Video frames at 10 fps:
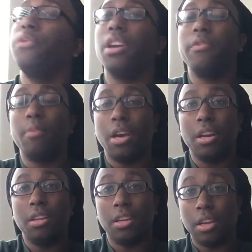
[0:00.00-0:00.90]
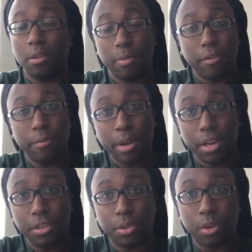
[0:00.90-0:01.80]
for everybody that I hope
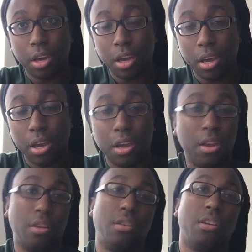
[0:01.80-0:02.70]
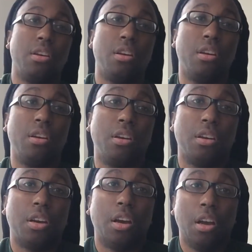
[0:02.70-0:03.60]
everybody is okay.
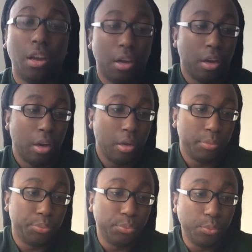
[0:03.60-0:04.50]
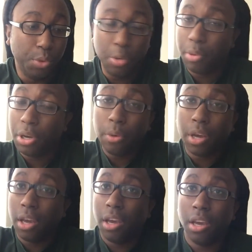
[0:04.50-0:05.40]
We'll be
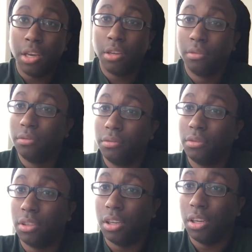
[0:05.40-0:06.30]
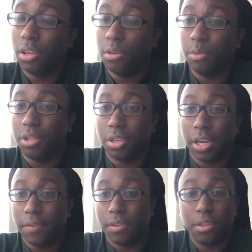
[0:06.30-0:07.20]
okay. We just
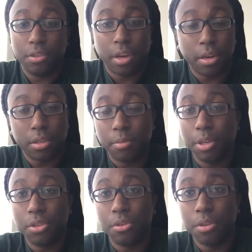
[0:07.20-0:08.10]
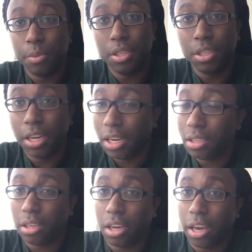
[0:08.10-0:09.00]
have to try to make sure that we
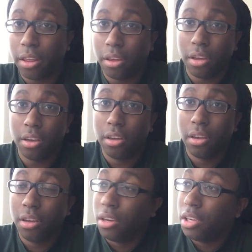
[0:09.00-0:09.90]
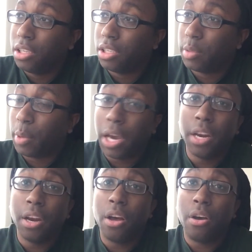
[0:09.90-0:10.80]
stand together despite
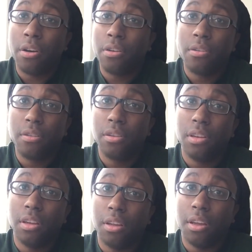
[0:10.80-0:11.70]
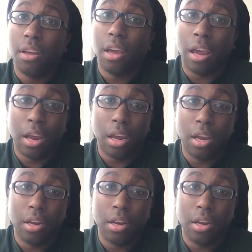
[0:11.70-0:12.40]
it all. And,